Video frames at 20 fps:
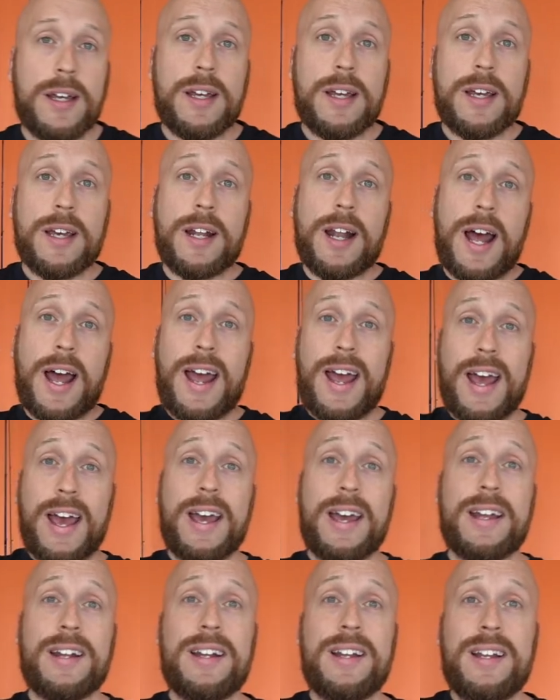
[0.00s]
And I
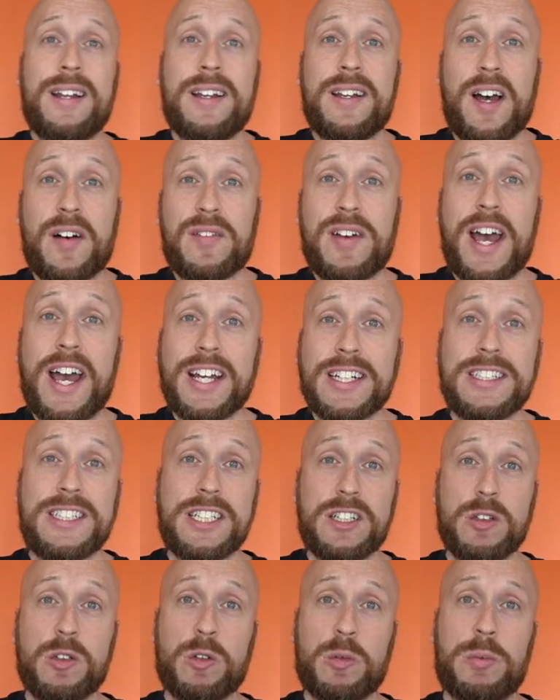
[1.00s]
had, I've had
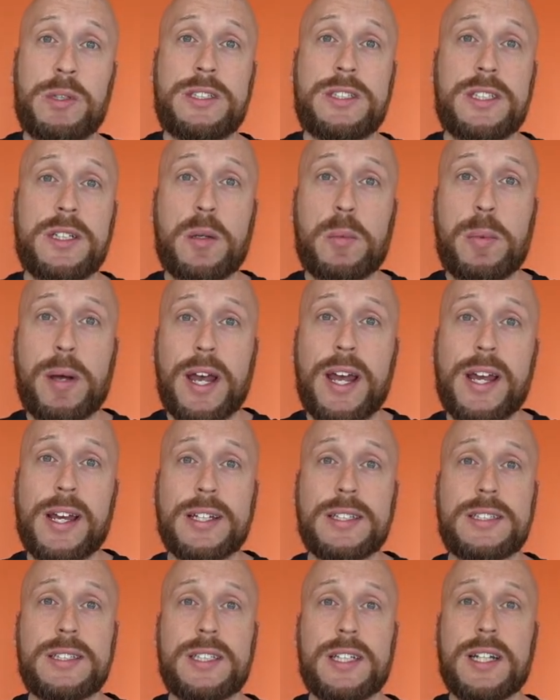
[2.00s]
G Loomis in the
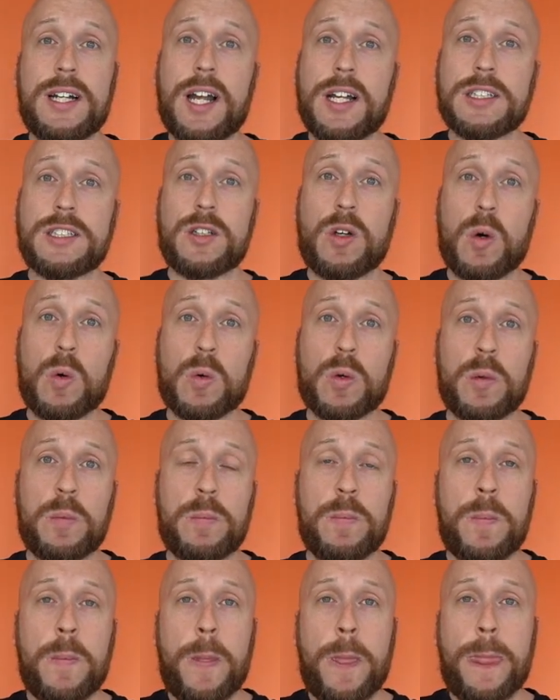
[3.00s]
past, and I sold
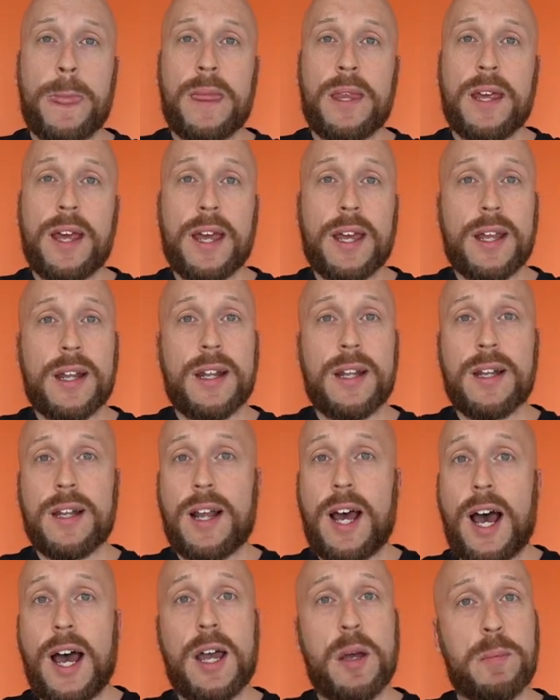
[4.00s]
them. And
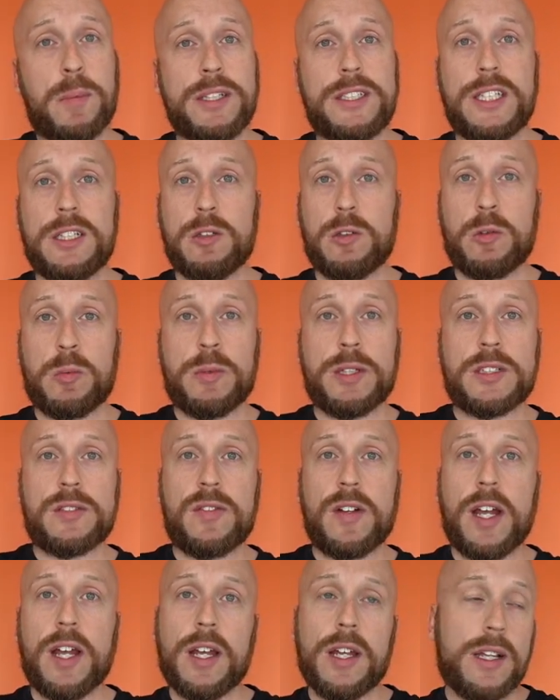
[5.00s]
I am a G Loomis
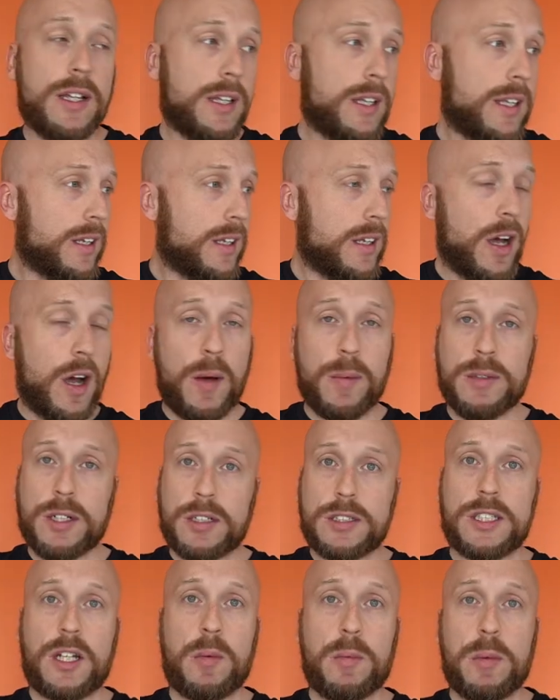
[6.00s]
fan. Um,
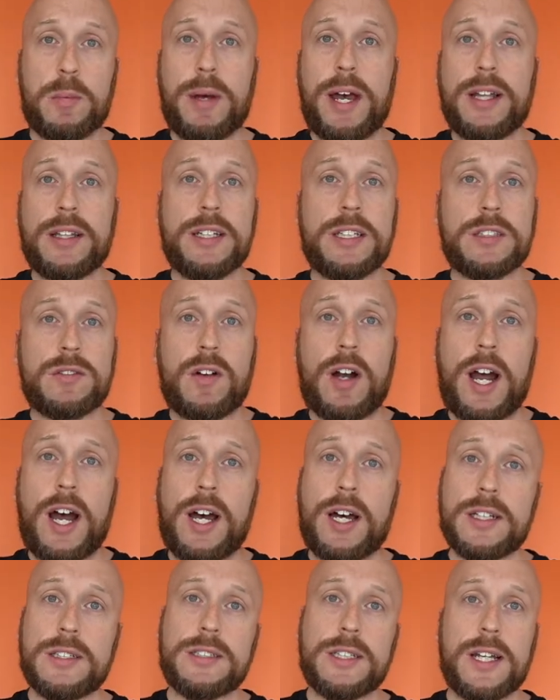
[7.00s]
there's something about these
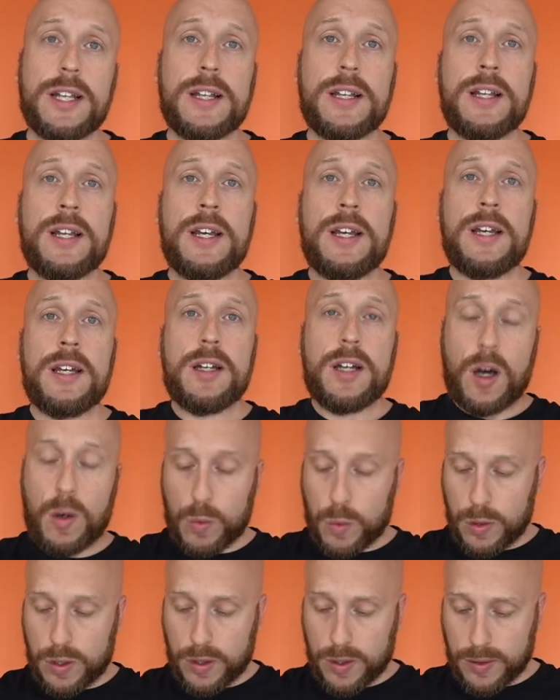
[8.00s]
rides, and I
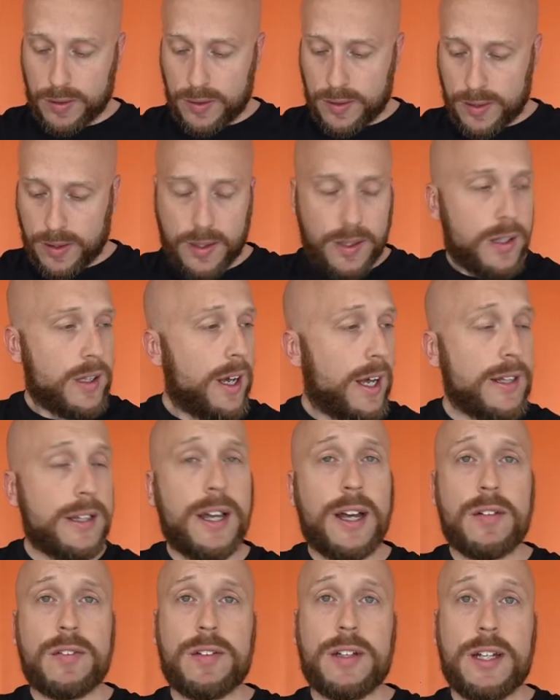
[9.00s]
want to, I
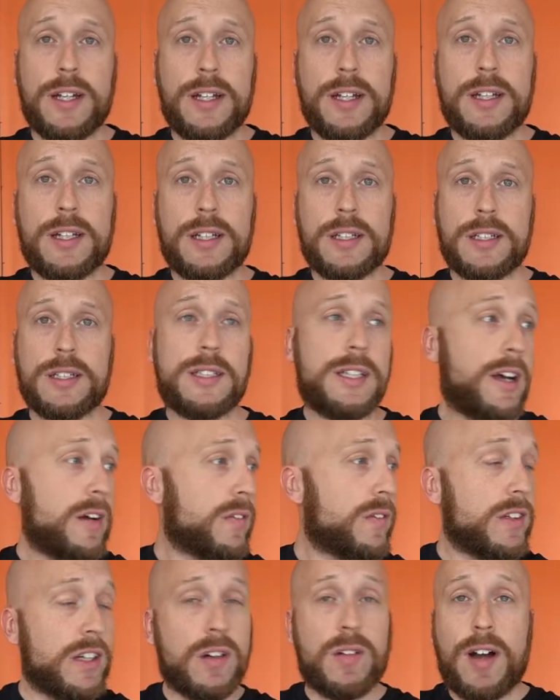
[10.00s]
definitely,
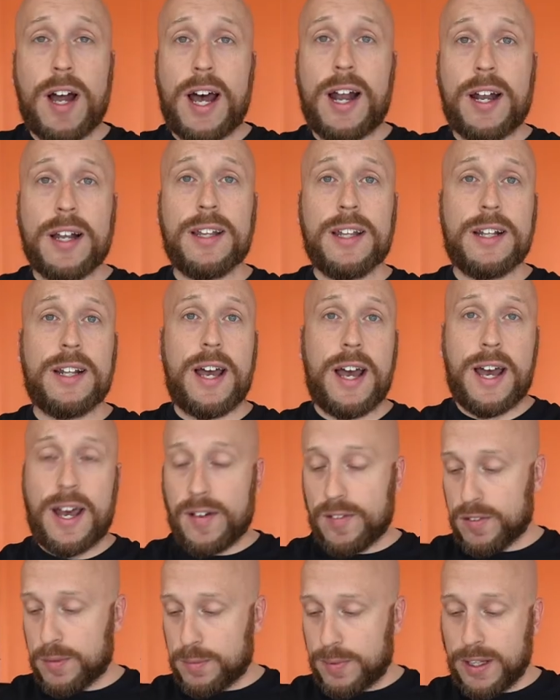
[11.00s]
definitely a ride I need to
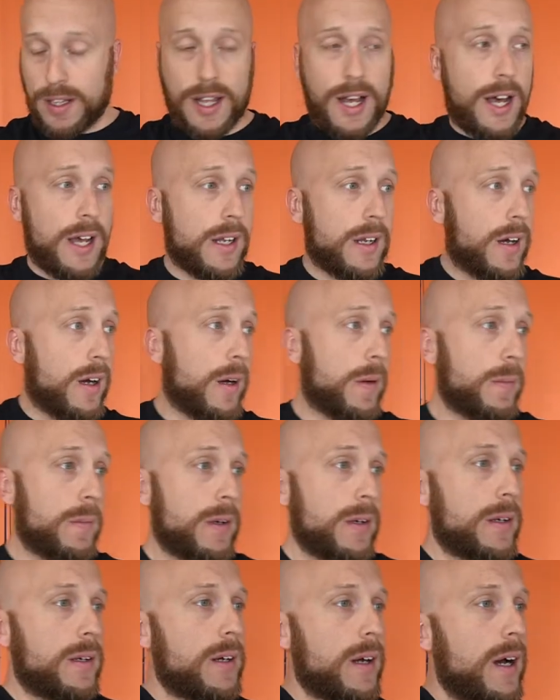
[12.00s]
have in my lineup.
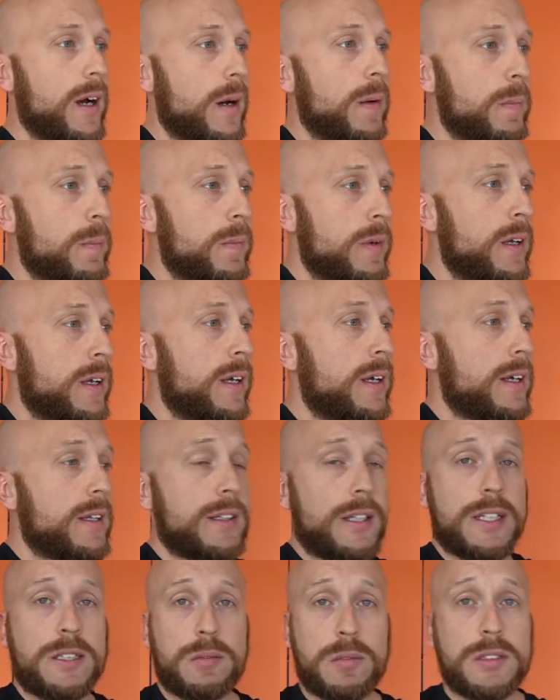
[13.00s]
Um,
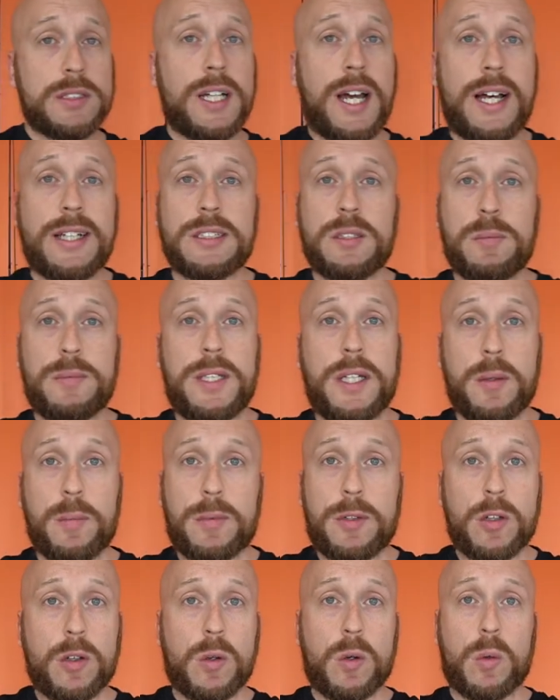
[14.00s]
this one's got some
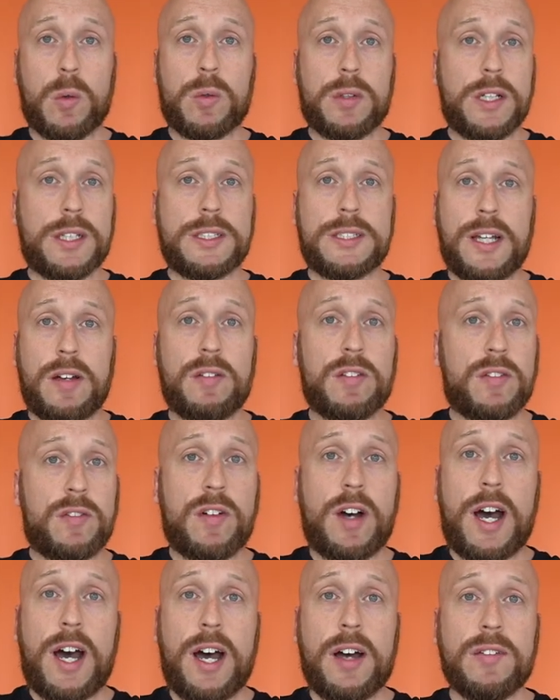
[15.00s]
tip too, the
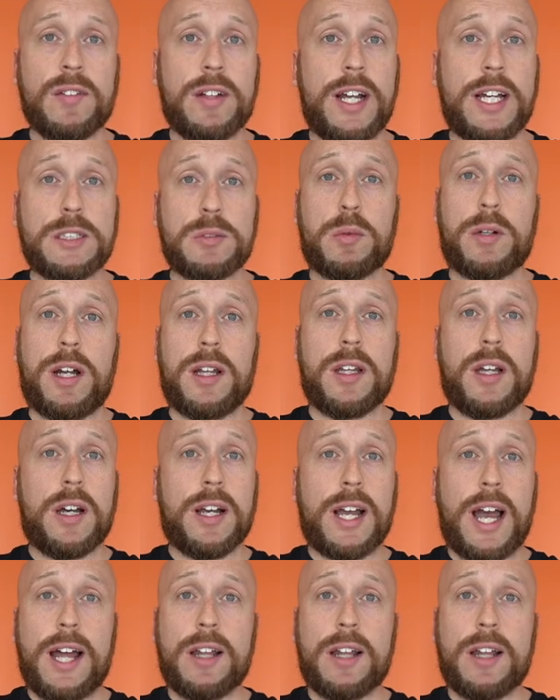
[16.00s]
five, and that's what I like.